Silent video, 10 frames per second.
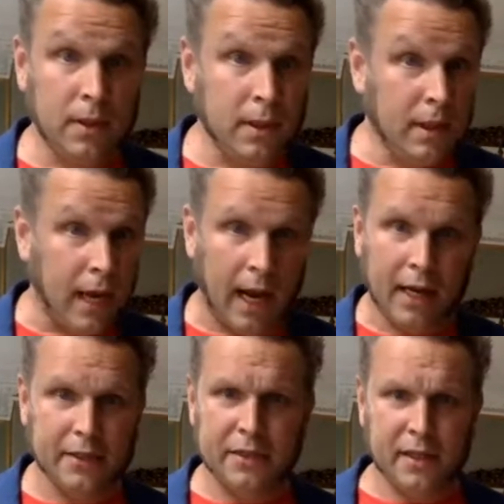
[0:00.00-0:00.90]
and
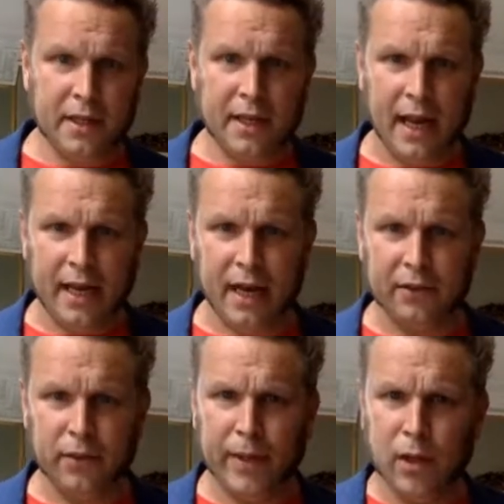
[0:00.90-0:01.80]
you can hang out in the
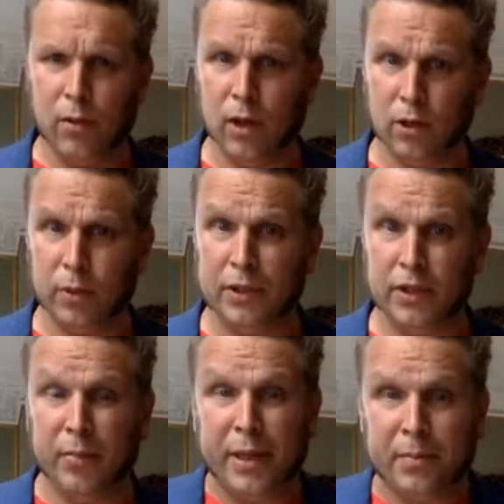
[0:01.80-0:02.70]
real world with your
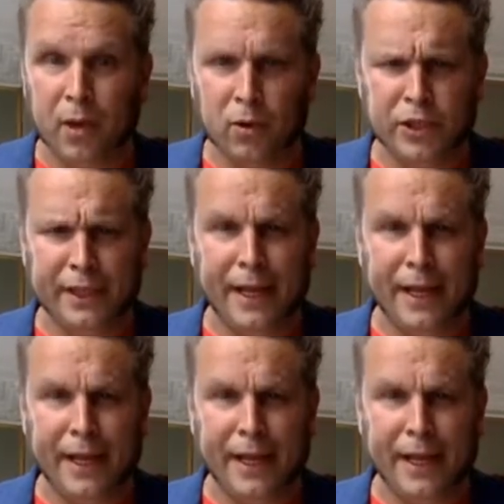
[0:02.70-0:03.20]
Bitmoji now.